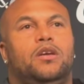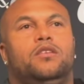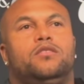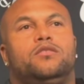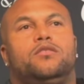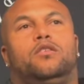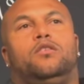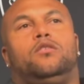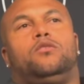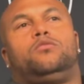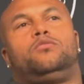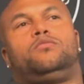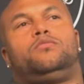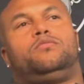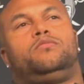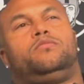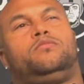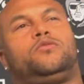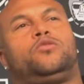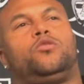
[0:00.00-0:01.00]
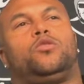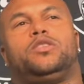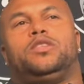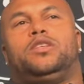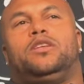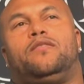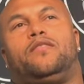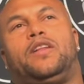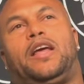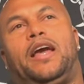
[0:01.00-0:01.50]
So, towards the
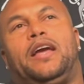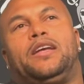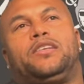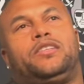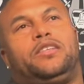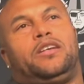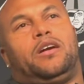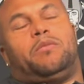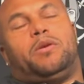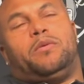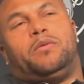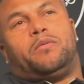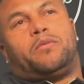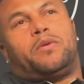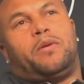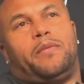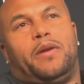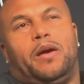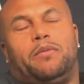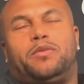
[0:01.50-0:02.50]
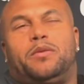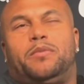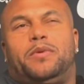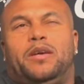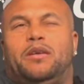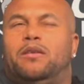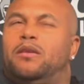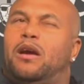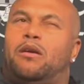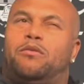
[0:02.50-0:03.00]
end of last year, I remember him coming up to me,
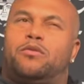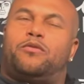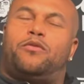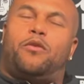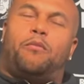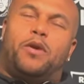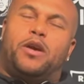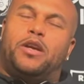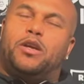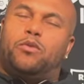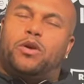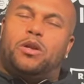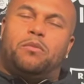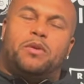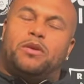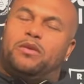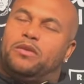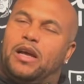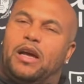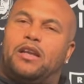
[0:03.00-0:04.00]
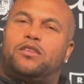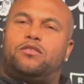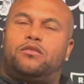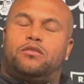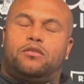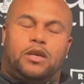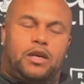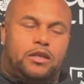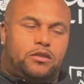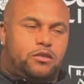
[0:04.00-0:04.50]
and I was familiar with him, but not
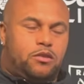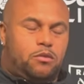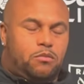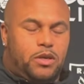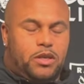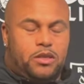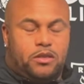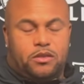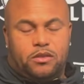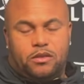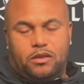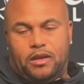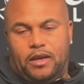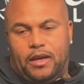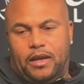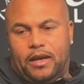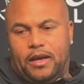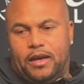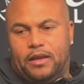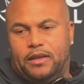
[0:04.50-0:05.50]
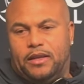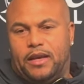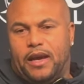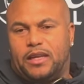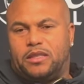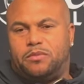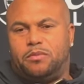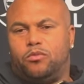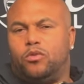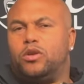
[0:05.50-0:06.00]
so much. And he
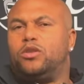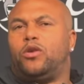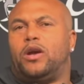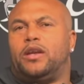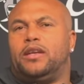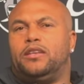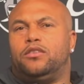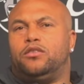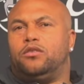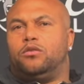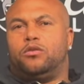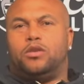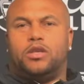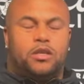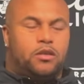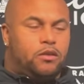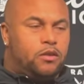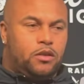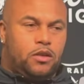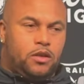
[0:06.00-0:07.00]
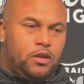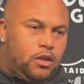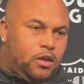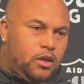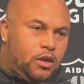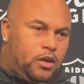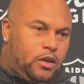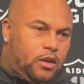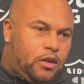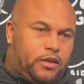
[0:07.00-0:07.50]
asked me, what do I need to do to
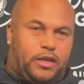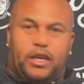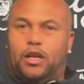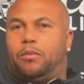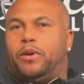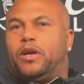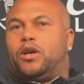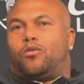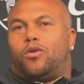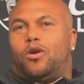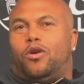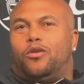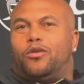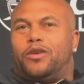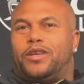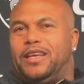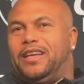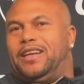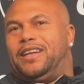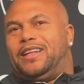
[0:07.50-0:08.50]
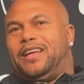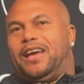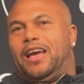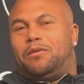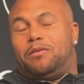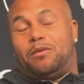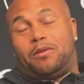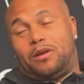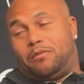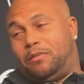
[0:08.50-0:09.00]
get a bigger role, to get in the
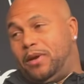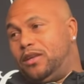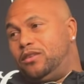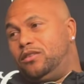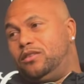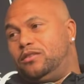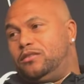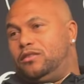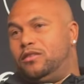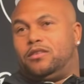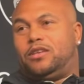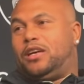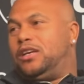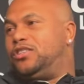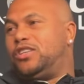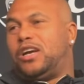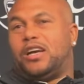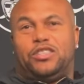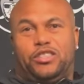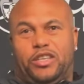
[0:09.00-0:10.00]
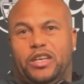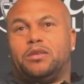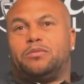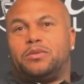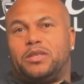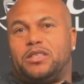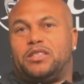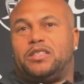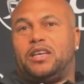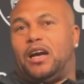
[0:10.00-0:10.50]
game? I'm like, man, you got Josh Jacobs
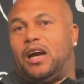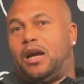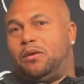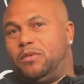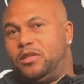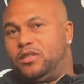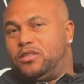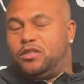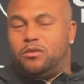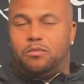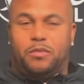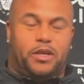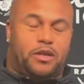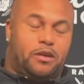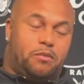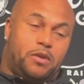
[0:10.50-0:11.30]
at the time, Zamir.